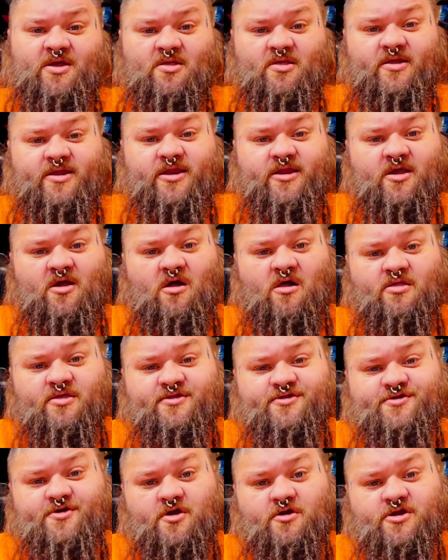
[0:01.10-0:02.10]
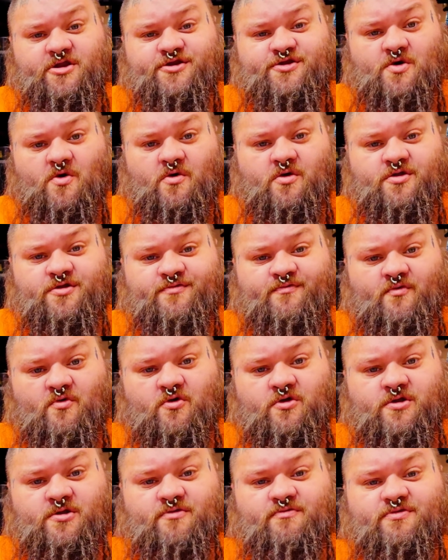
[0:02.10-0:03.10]
been cleaning all these dirty toys
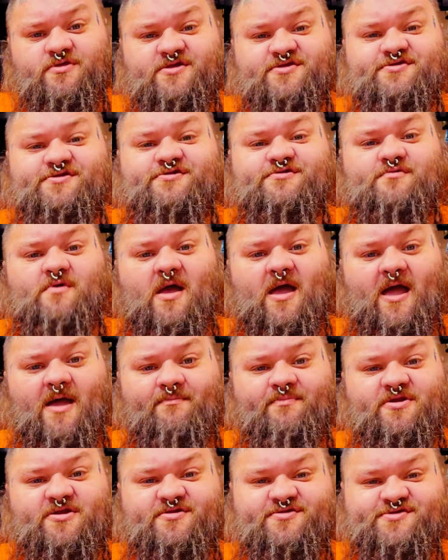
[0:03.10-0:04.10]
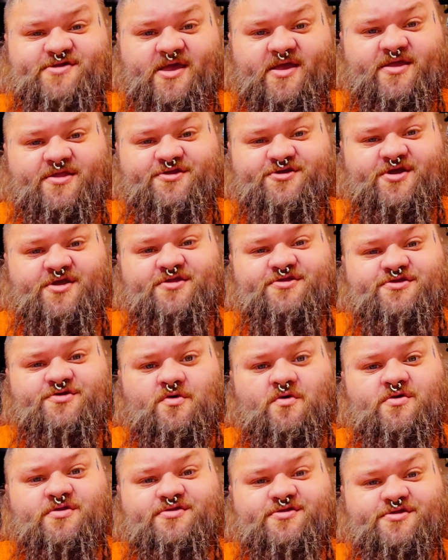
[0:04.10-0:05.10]
for you. This is what happened at second Chance
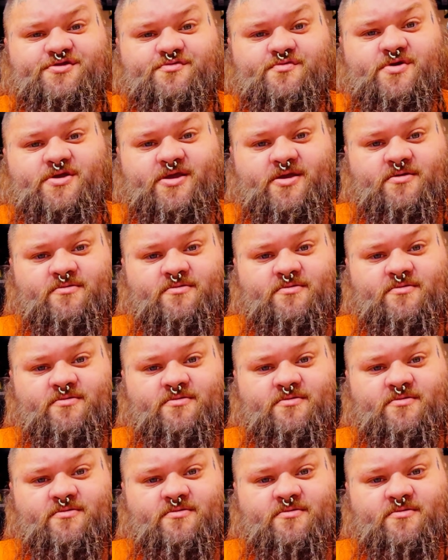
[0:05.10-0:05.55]
Toys this week.